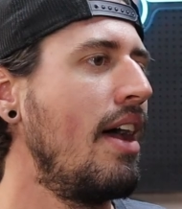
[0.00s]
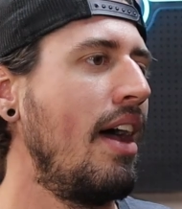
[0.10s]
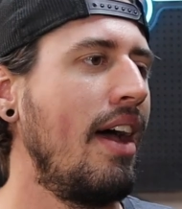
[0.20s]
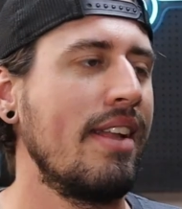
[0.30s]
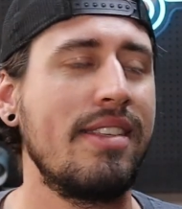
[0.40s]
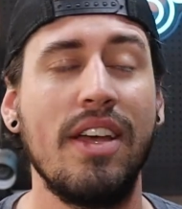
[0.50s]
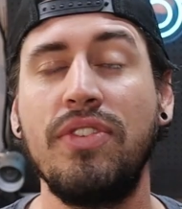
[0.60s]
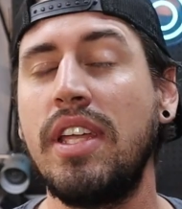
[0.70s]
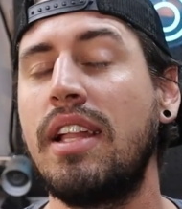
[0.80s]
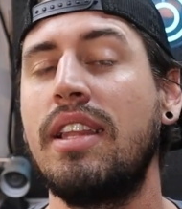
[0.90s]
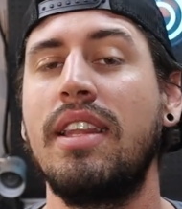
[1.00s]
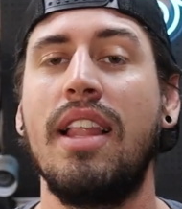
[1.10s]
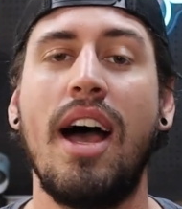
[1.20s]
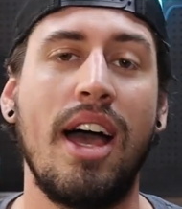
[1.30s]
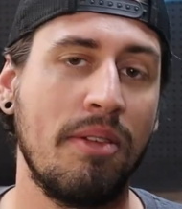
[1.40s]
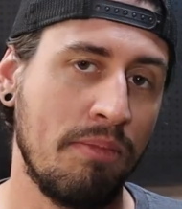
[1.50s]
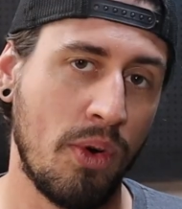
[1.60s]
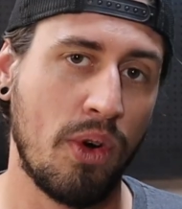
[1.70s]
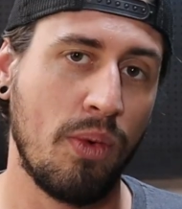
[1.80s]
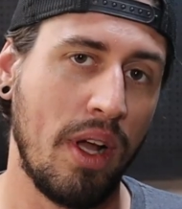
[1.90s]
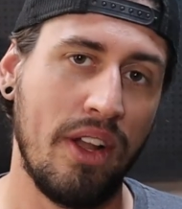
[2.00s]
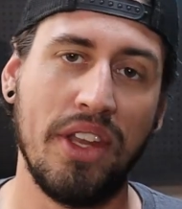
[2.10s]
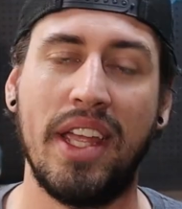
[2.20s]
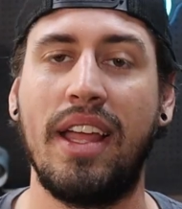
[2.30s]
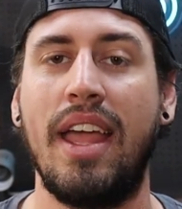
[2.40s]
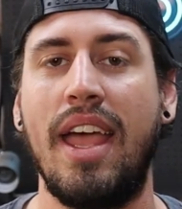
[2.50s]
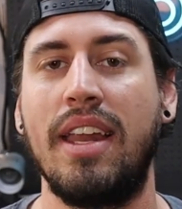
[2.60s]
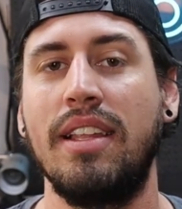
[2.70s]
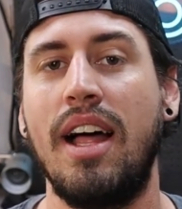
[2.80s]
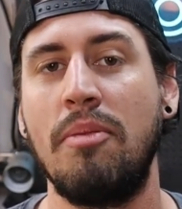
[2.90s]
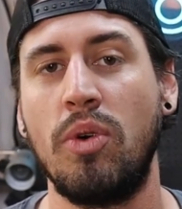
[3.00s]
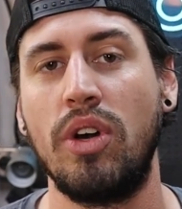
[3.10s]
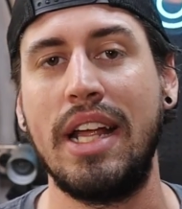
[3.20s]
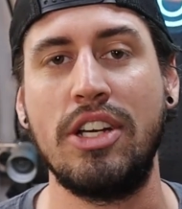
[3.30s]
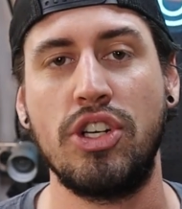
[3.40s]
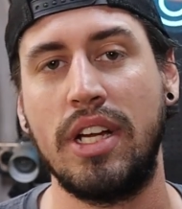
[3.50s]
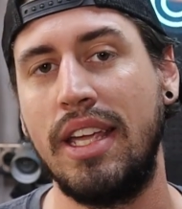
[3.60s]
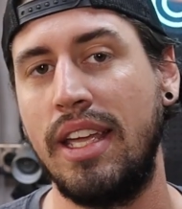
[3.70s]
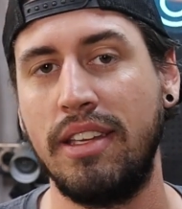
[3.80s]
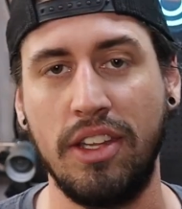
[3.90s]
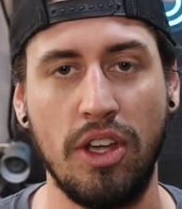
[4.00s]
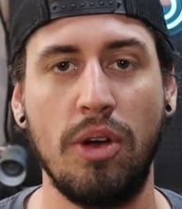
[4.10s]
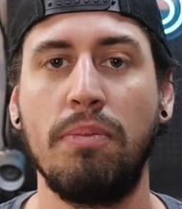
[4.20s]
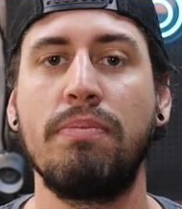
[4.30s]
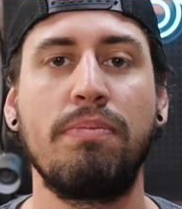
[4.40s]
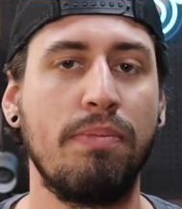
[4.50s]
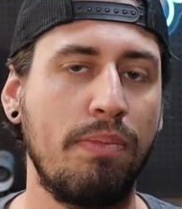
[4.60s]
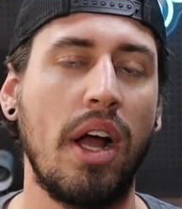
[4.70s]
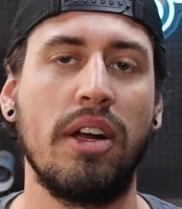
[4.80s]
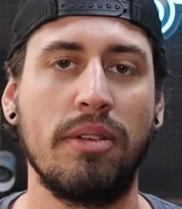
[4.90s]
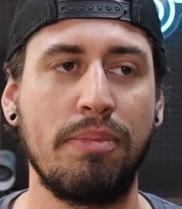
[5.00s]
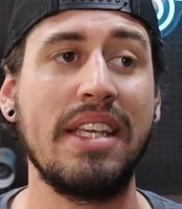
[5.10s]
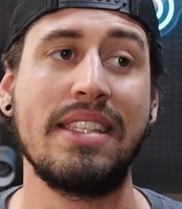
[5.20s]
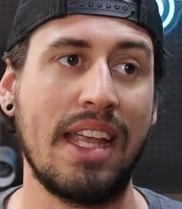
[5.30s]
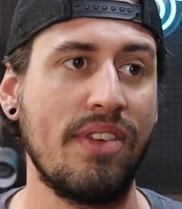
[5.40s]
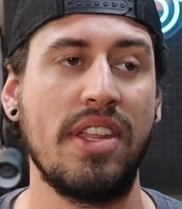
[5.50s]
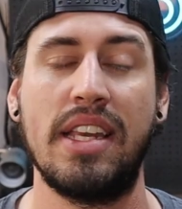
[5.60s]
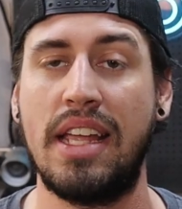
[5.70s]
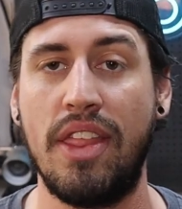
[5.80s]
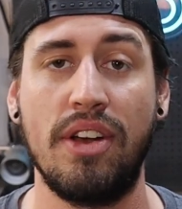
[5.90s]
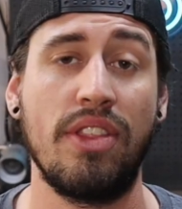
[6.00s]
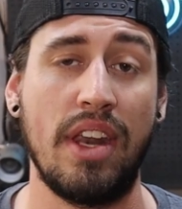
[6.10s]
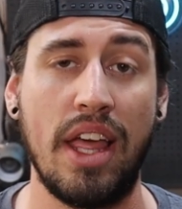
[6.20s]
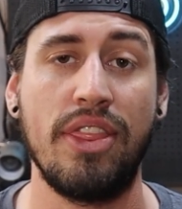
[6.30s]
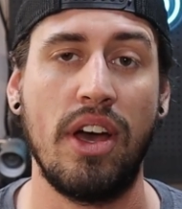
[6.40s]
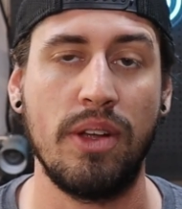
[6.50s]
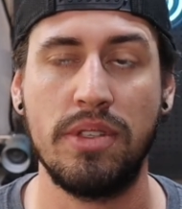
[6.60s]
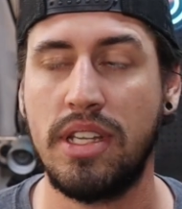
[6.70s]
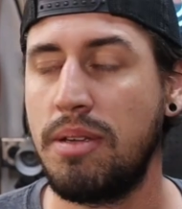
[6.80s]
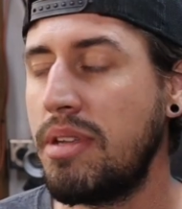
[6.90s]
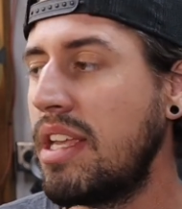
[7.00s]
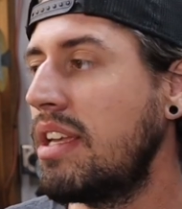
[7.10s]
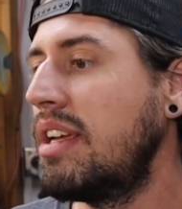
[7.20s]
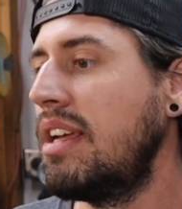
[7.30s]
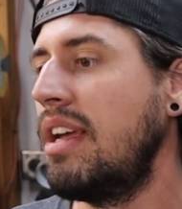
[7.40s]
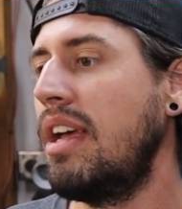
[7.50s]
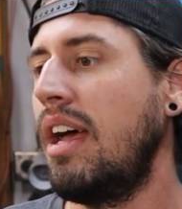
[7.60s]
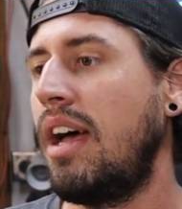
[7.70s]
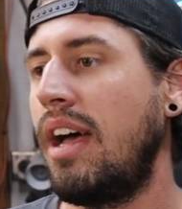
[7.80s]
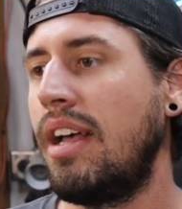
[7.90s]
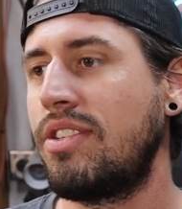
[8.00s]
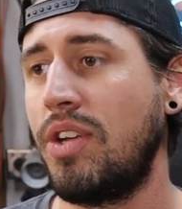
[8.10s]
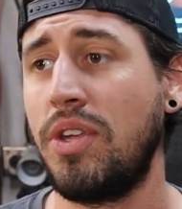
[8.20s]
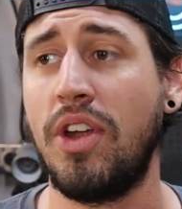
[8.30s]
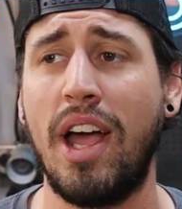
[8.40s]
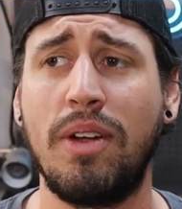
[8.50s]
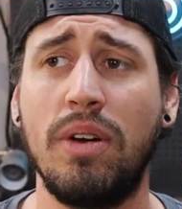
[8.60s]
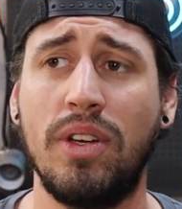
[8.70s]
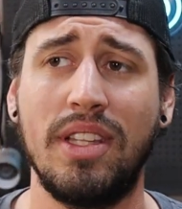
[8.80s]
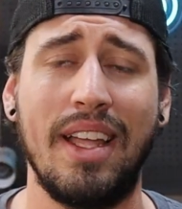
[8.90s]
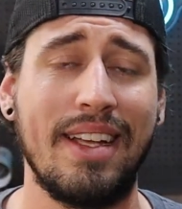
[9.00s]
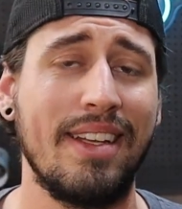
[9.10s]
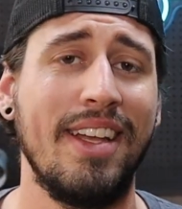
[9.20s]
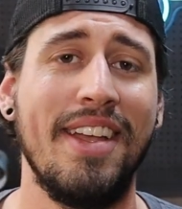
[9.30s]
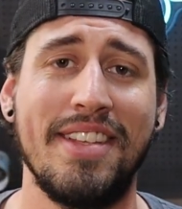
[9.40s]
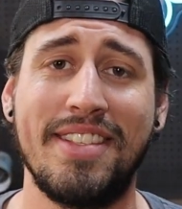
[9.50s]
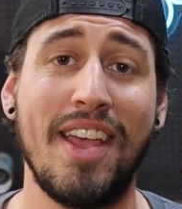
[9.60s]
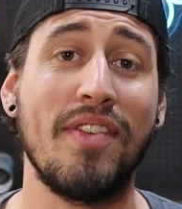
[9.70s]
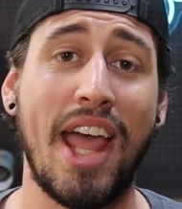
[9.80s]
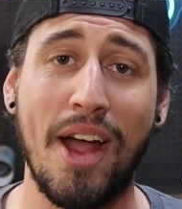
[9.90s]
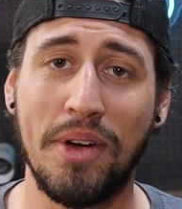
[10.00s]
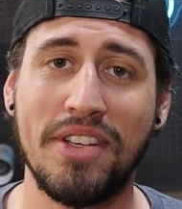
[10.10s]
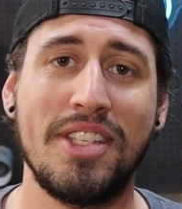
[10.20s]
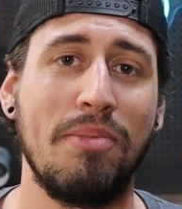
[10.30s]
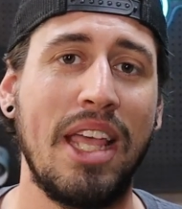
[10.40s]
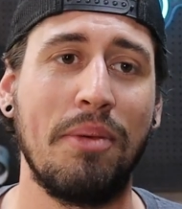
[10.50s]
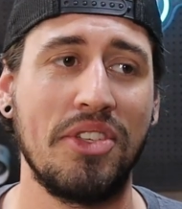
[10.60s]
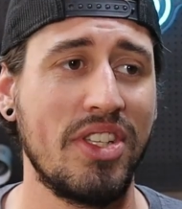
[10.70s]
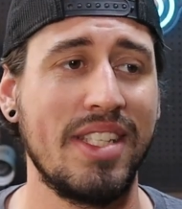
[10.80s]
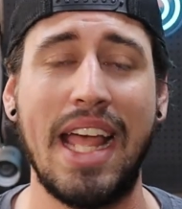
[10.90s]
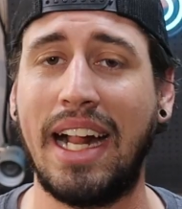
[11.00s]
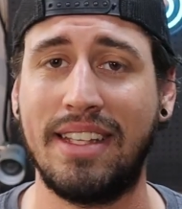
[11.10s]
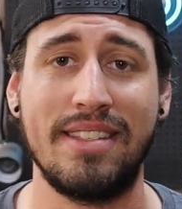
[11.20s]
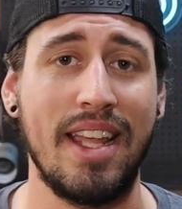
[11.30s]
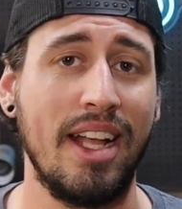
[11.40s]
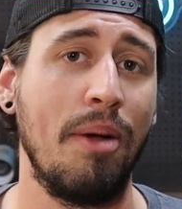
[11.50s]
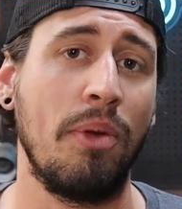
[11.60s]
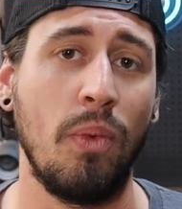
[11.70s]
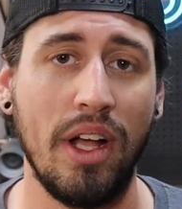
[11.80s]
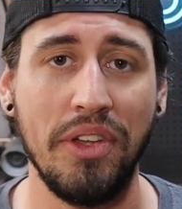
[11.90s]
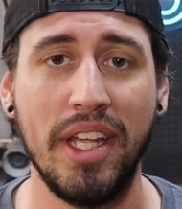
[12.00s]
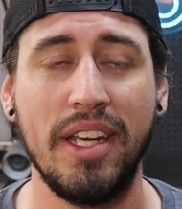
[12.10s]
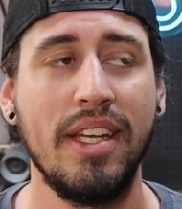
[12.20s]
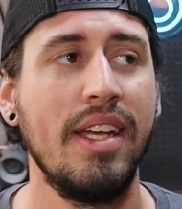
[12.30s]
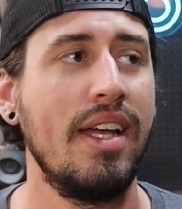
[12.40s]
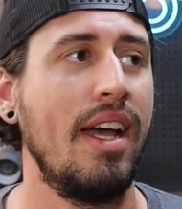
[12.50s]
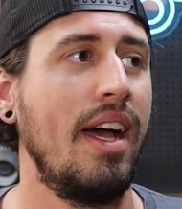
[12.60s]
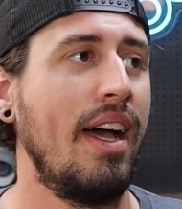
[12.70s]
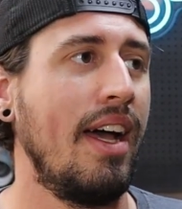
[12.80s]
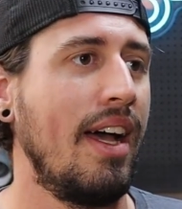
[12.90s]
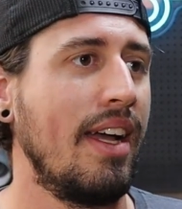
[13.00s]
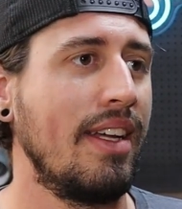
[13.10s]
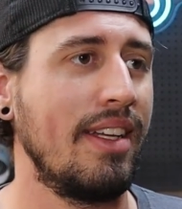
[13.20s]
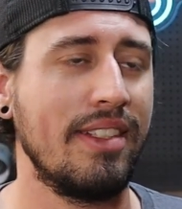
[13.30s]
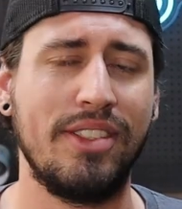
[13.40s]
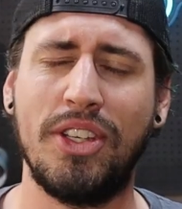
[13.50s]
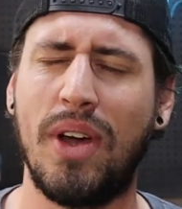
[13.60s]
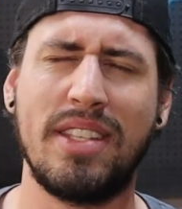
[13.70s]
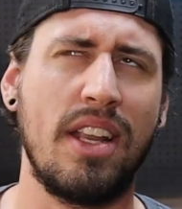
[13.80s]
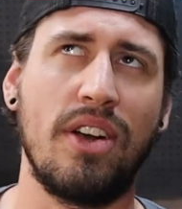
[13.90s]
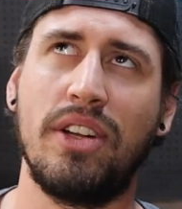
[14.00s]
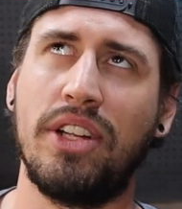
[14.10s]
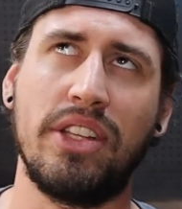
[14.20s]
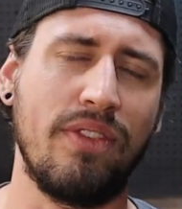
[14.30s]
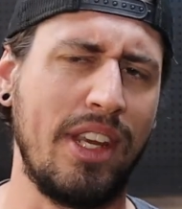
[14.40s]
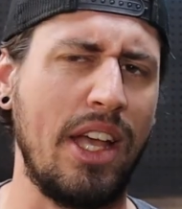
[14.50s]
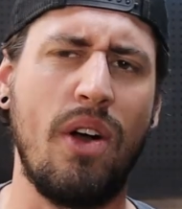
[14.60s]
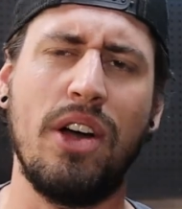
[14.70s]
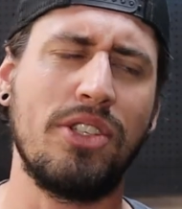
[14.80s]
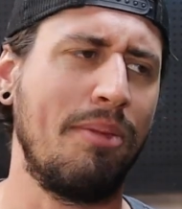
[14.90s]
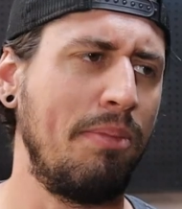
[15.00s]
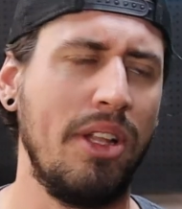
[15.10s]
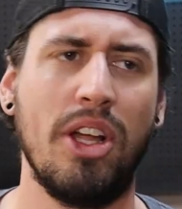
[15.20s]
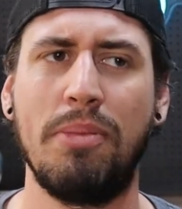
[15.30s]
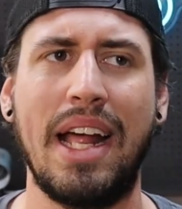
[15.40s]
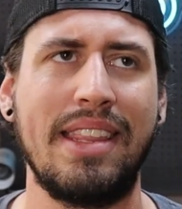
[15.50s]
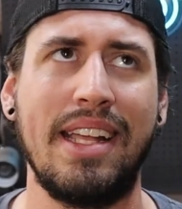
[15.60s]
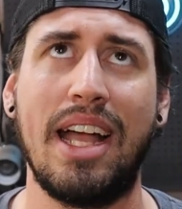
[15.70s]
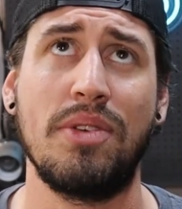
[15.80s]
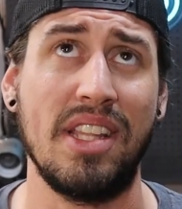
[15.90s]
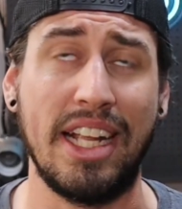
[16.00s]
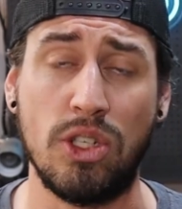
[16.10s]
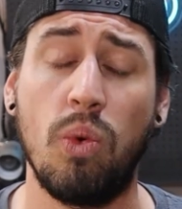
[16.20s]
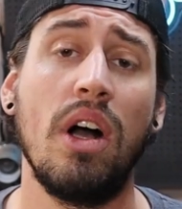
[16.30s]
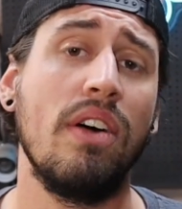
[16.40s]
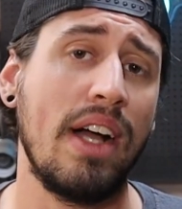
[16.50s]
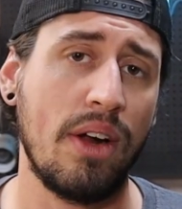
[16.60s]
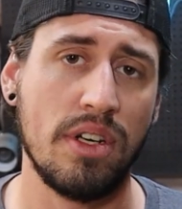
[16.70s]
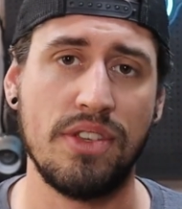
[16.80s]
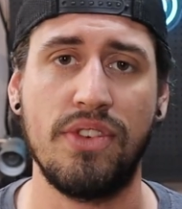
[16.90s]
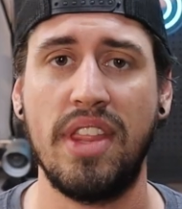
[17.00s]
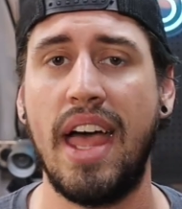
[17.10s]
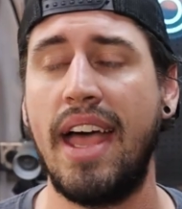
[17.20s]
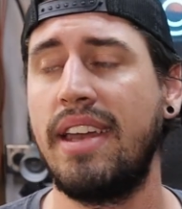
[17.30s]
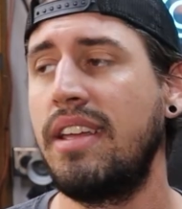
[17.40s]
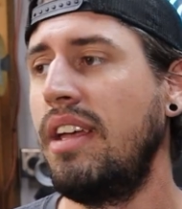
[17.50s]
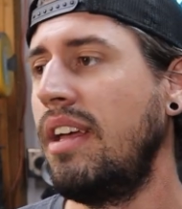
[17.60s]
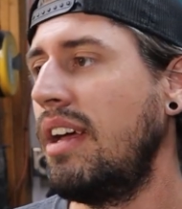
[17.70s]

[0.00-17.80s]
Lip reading: Definitely a lot more welding and a lot more intricate, you know, piecing everything together than I thought it was gonna be. So, you know, I quoted like 7 hours to be able just to tack this thing up and weld it. You know, I said it earlier in the video, I'll drop it below, but I think I was at like 12 hours for that.